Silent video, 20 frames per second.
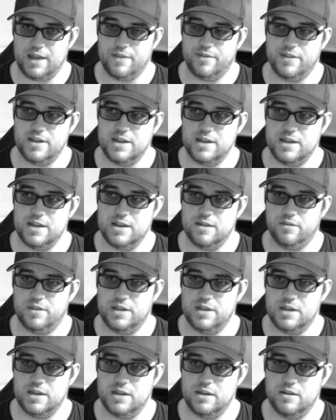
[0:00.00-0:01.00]
the
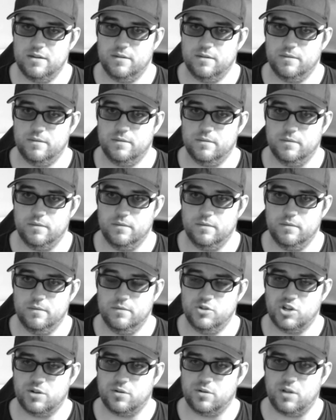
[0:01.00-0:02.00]
the
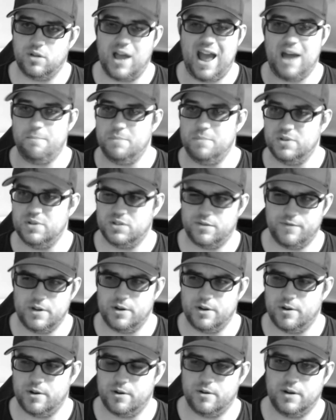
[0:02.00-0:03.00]
general
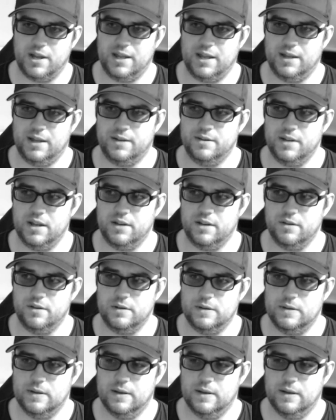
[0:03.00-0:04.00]
atmosphere and
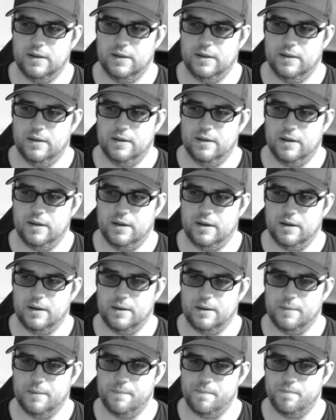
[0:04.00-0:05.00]
and
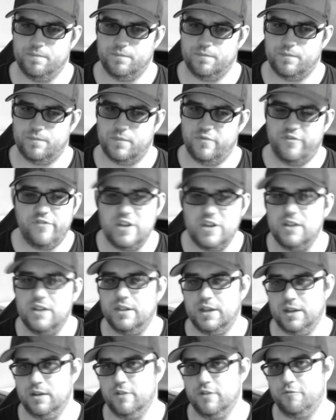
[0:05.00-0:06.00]
um,
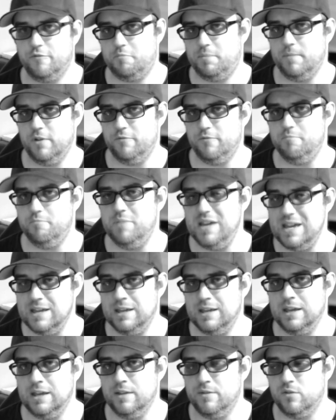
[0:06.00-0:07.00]
feeling of, of
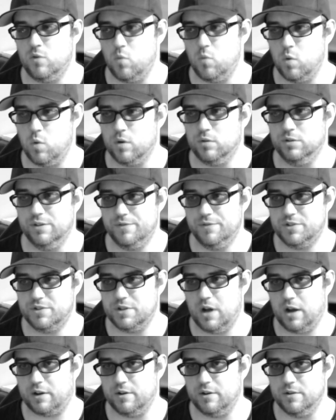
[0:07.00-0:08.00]
being in the world of
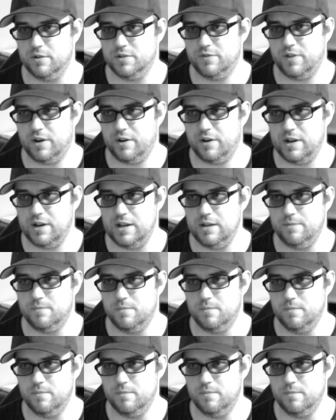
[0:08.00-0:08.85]
Stalker is very